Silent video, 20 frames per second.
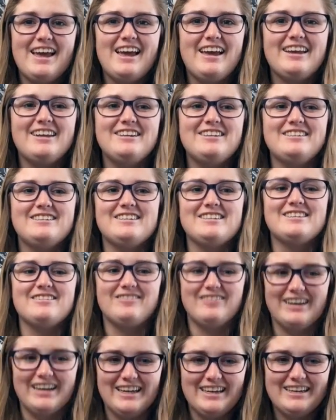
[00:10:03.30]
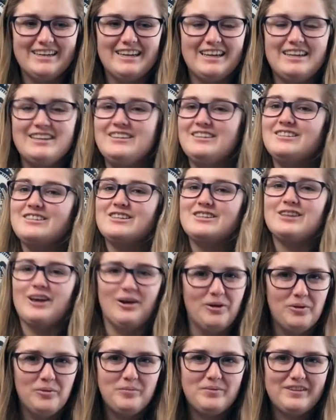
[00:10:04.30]
And you just wait. And you just
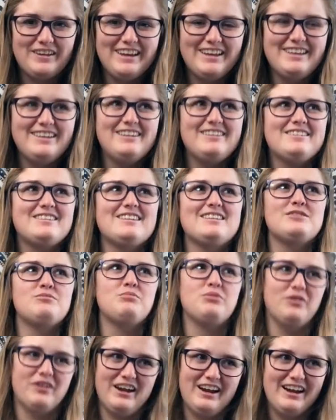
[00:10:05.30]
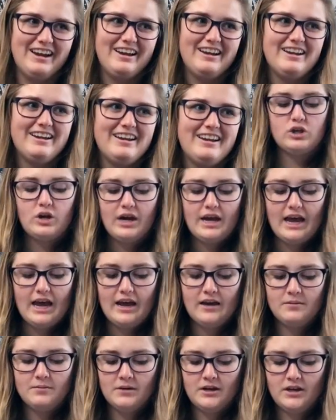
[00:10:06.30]
hope. And you just pray. So I
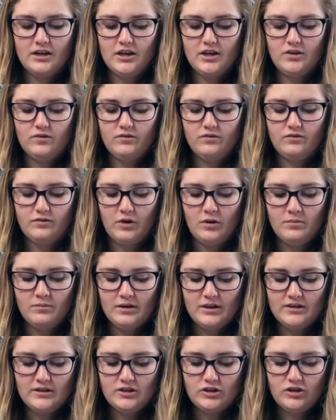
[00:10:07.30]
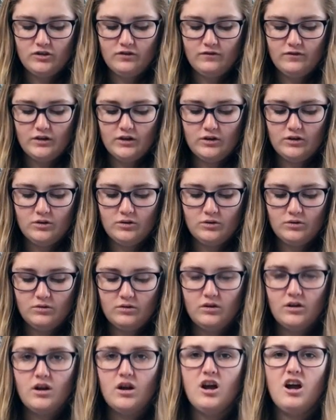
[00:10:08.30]
had my phone-based interview
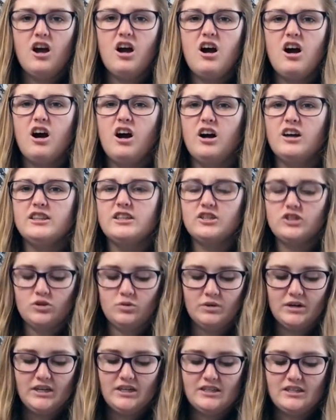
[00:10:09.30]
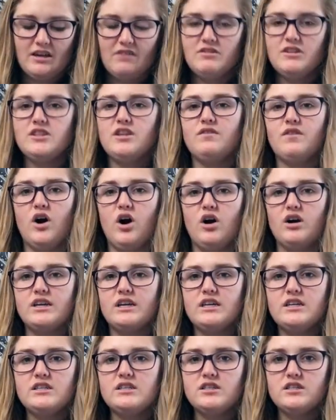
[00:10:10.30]
on the 27th of
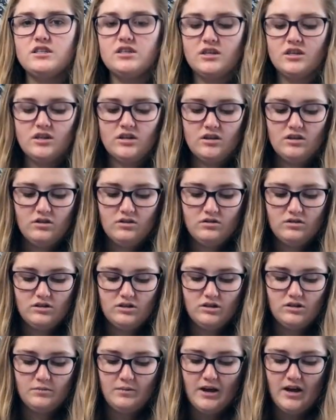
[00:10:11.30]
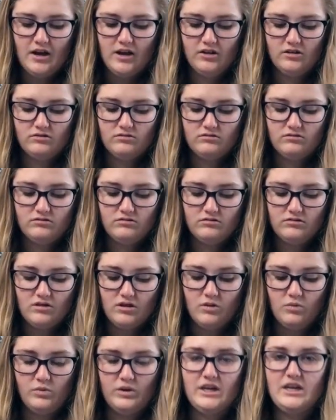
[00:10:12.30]
August, which is about
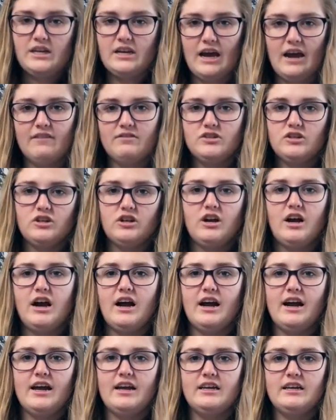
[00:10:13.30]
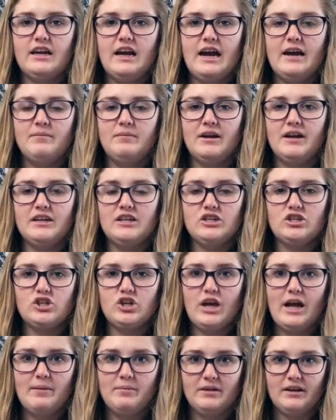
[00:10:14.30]
a week after I had my
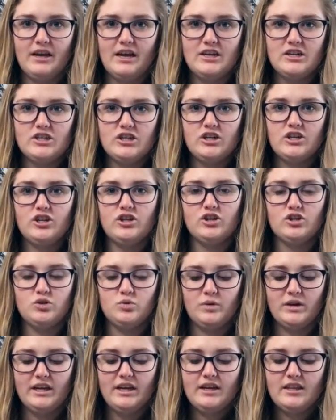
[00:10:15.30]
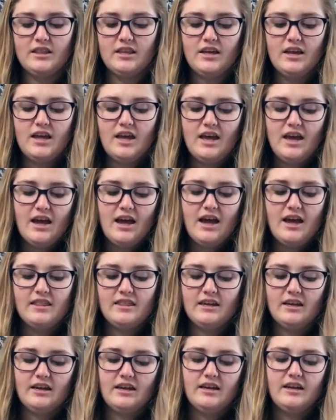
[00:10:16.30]
initial application on the 20th. And
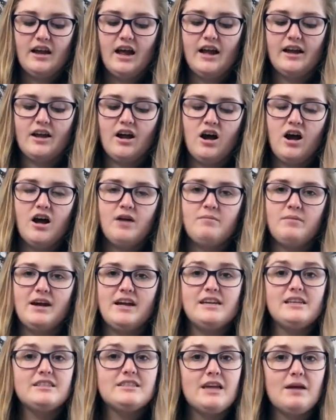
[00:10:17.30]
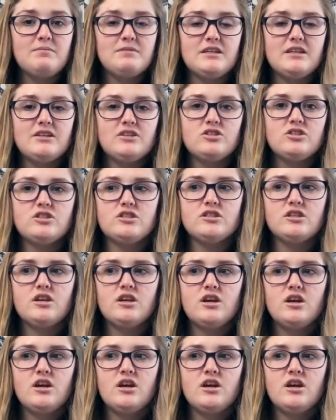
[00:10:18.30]
then I got my acceptance